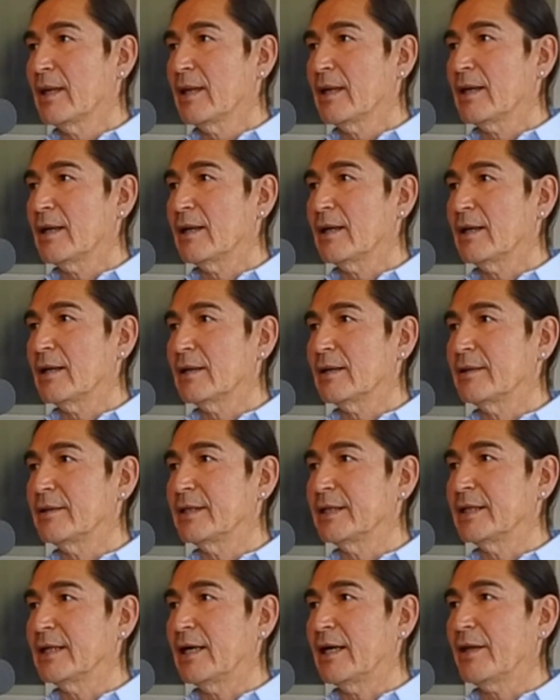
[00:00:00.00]

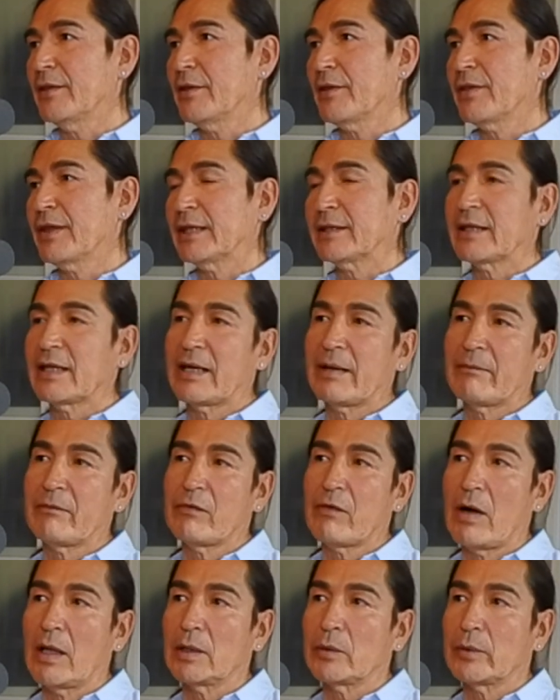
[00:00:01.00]
The other thing that I'm
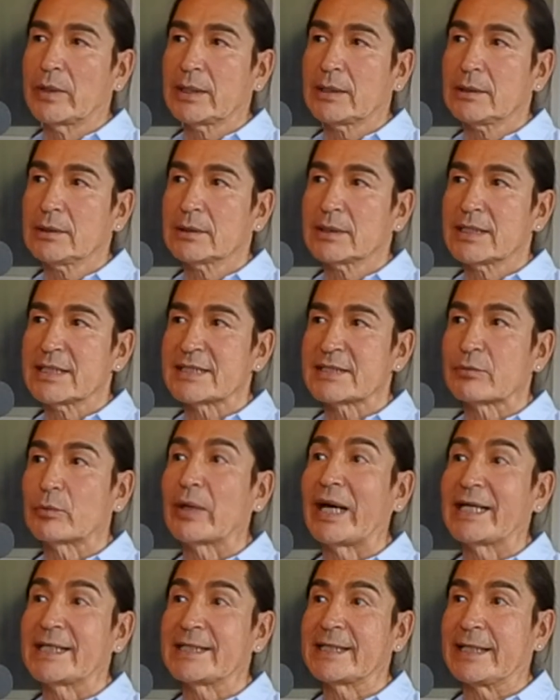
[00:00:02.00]
following is
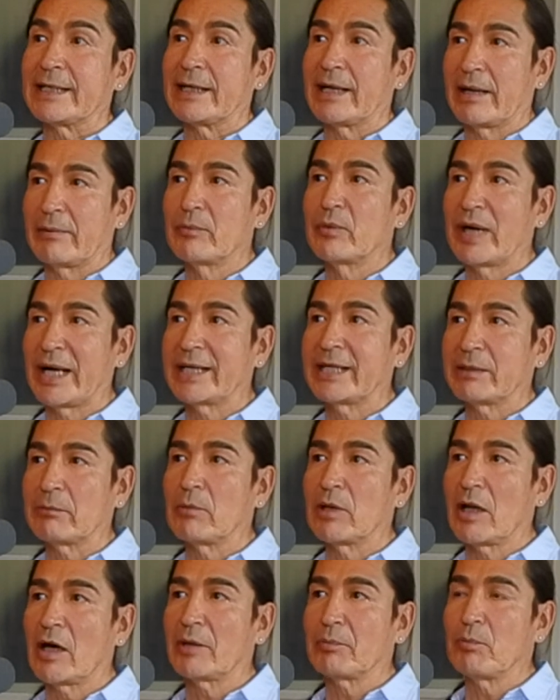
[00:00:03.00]
writing. I'm
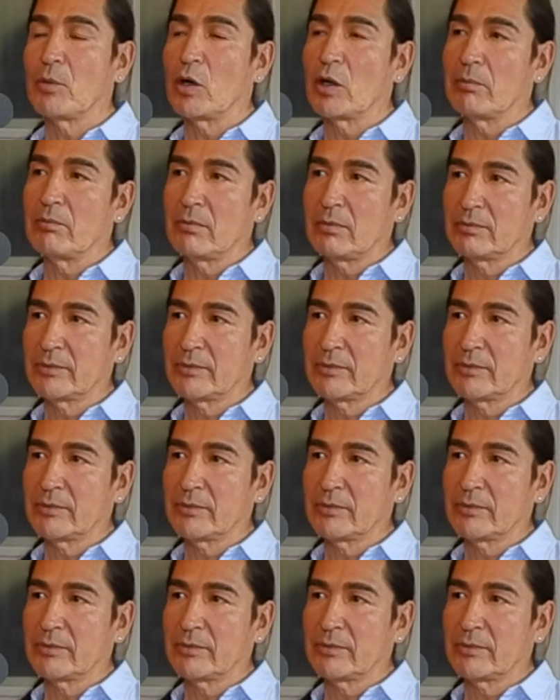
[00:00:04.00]
writing a lot more.